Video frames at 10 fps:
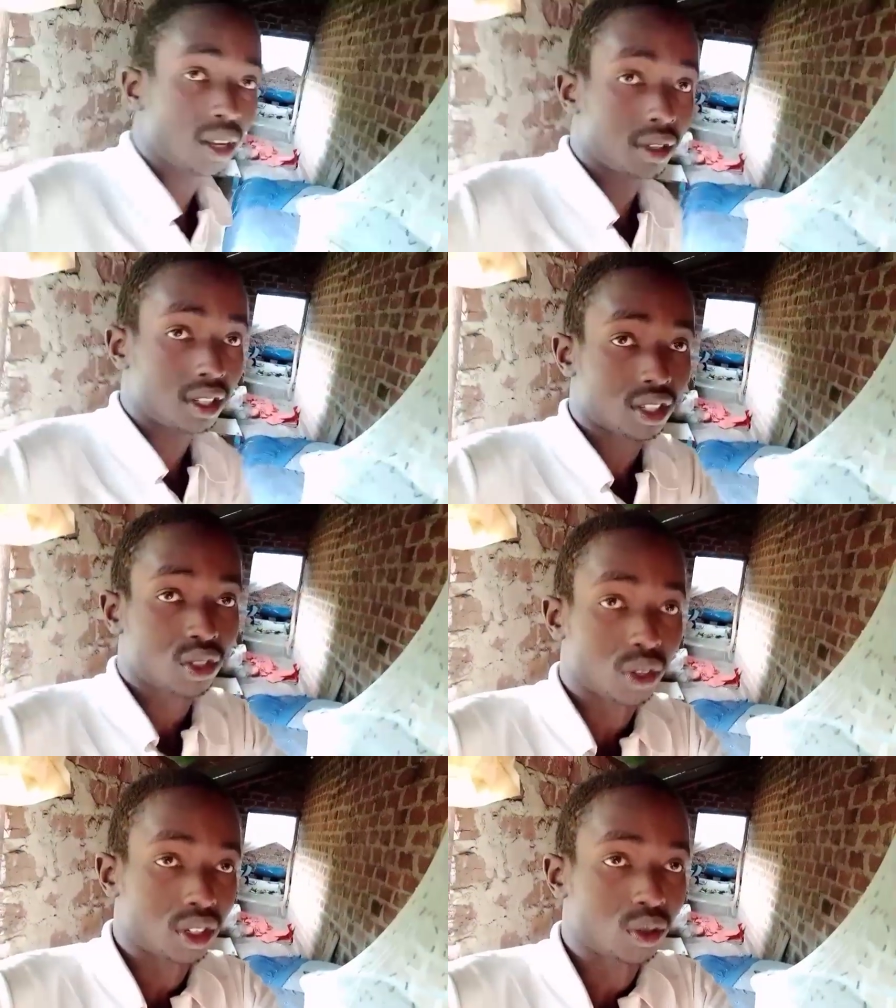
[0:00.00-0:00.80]
So let me
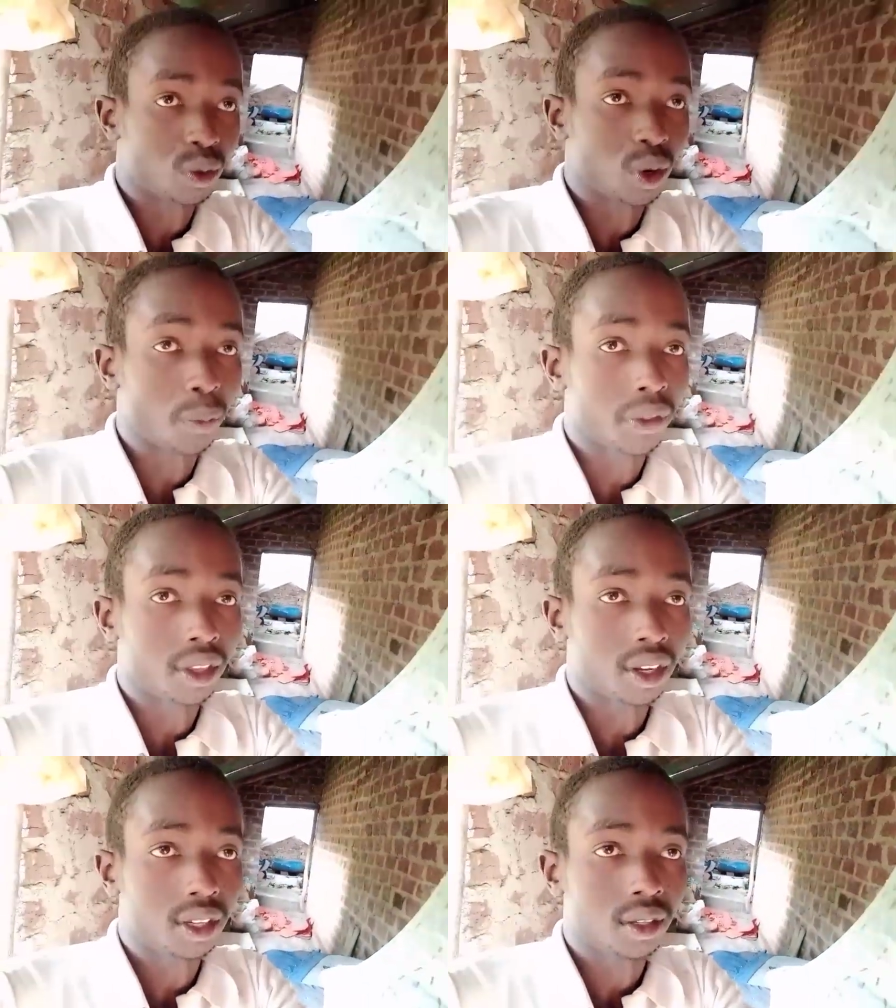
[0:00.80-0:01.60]
just try to
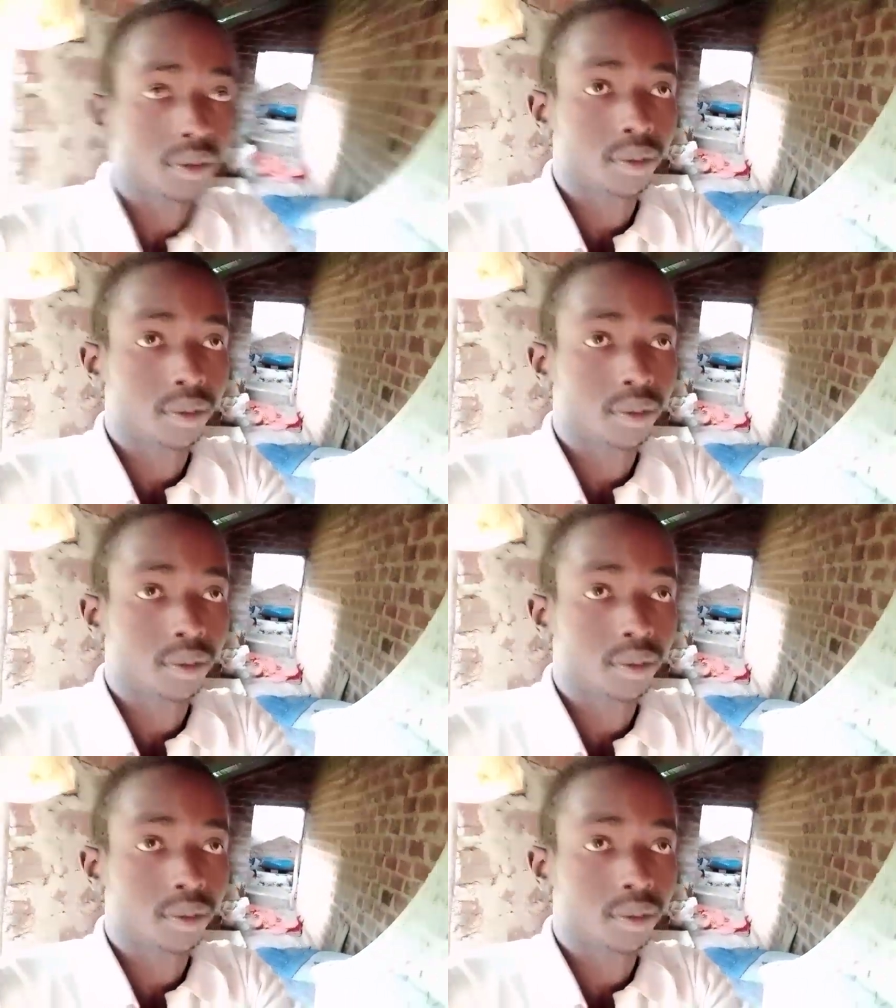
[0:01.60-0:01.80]
open the net.